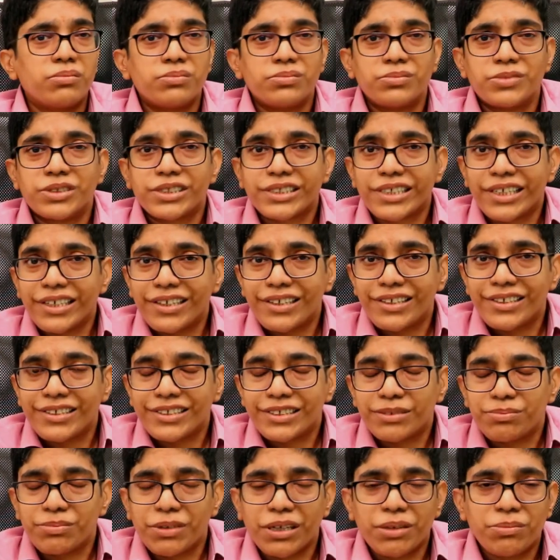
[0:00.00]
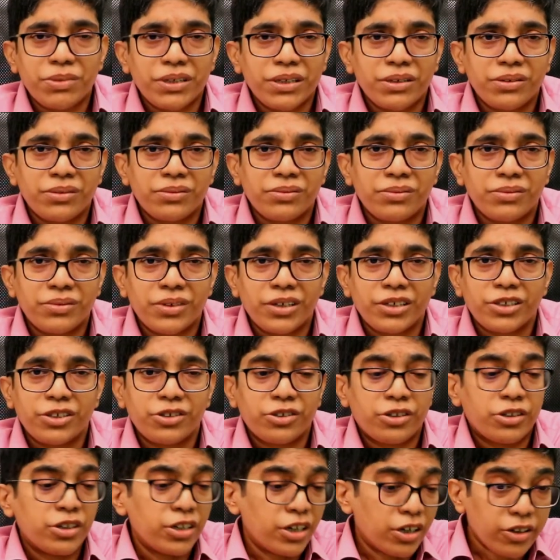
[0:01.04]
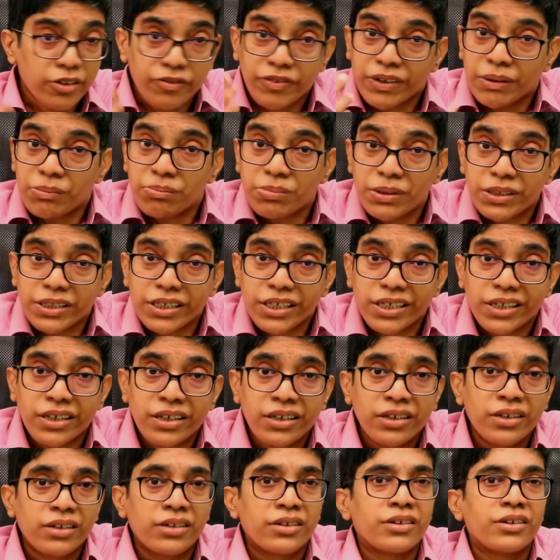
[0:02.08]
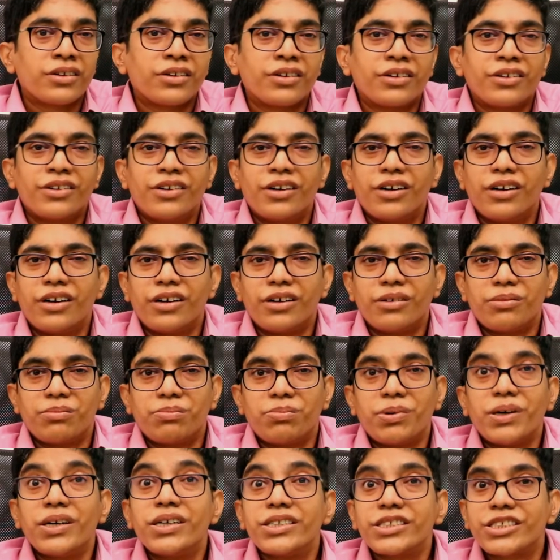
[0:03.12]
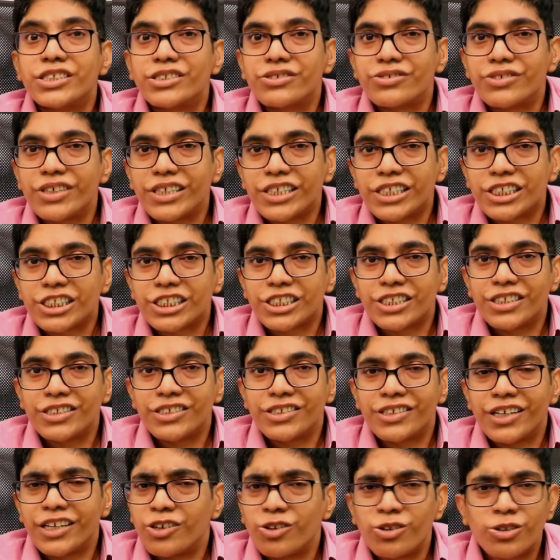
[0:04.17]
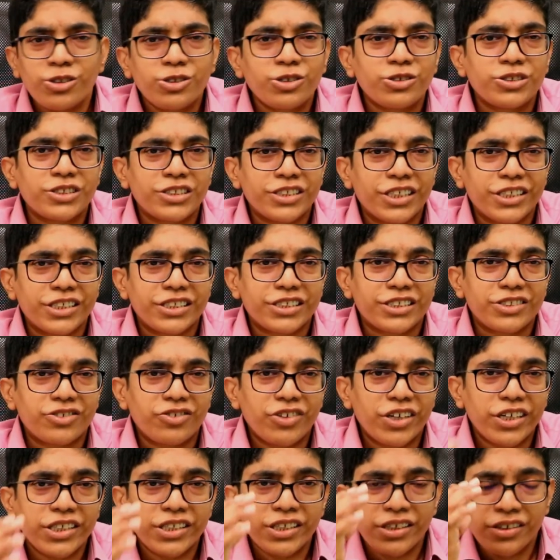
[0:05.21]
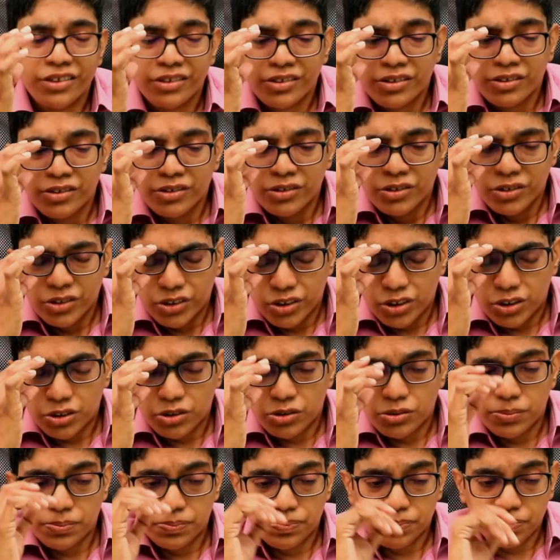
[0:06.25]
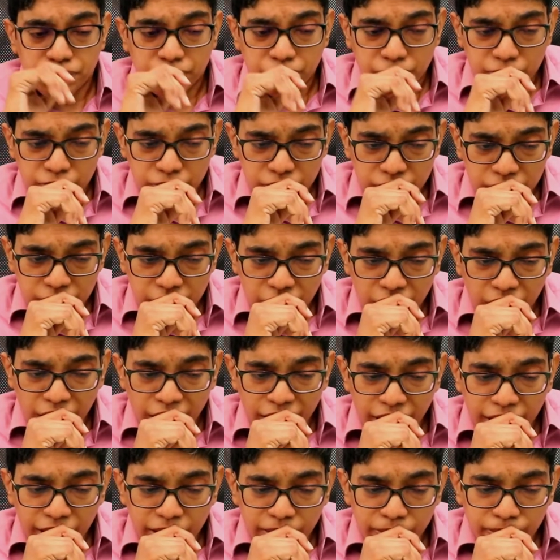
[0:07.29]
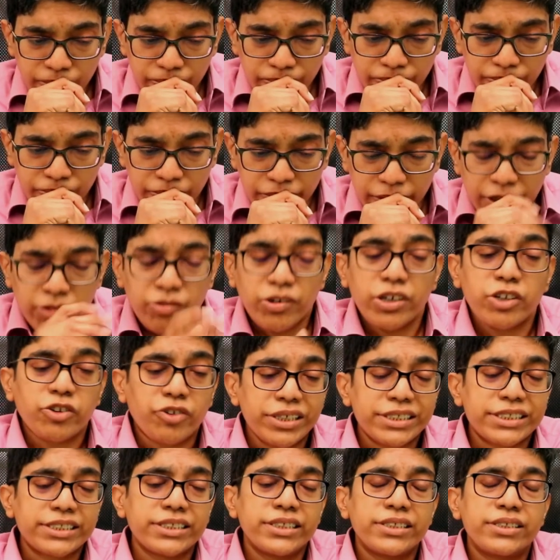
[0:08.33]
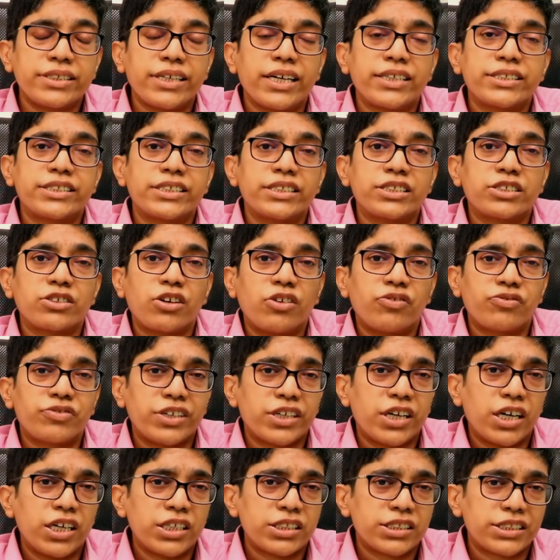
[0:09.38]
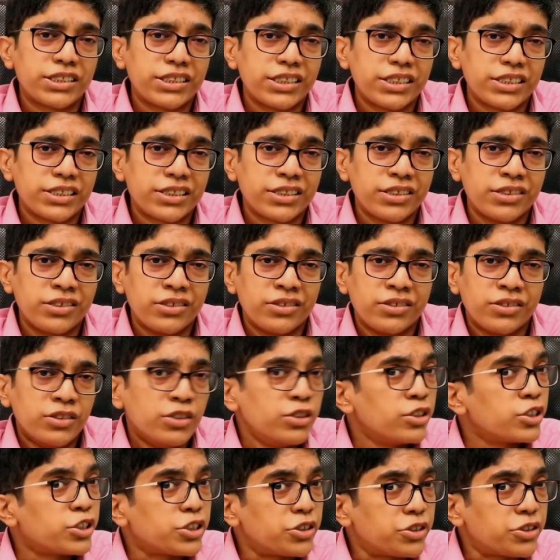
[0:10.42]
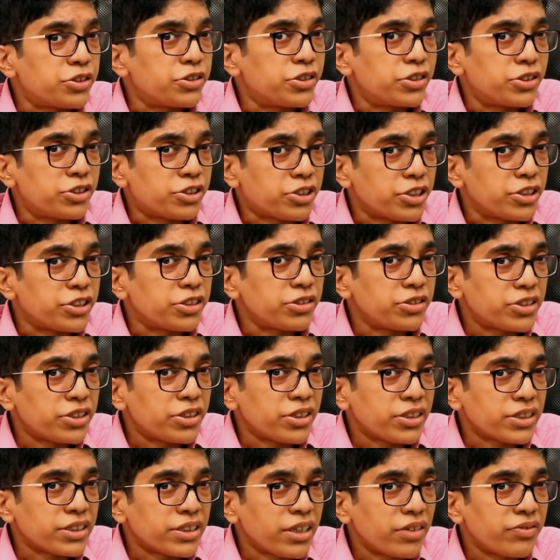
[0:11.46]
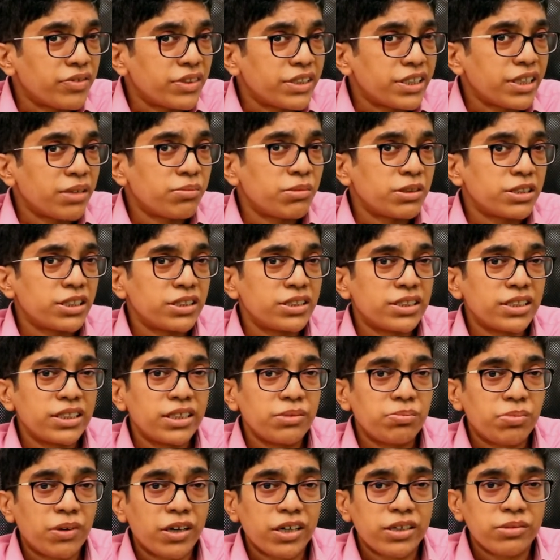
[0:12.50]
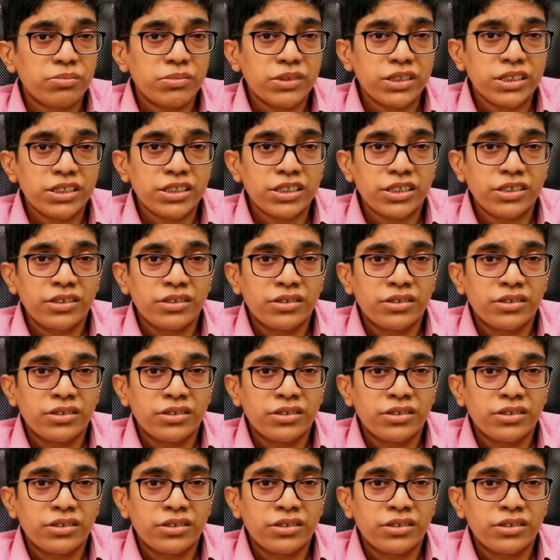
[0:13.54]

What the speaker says: skills, maybe a lot of empathy, persuasion, and all those things, right? So now a question that is often asked is, should you introduce yourself in the emergency department?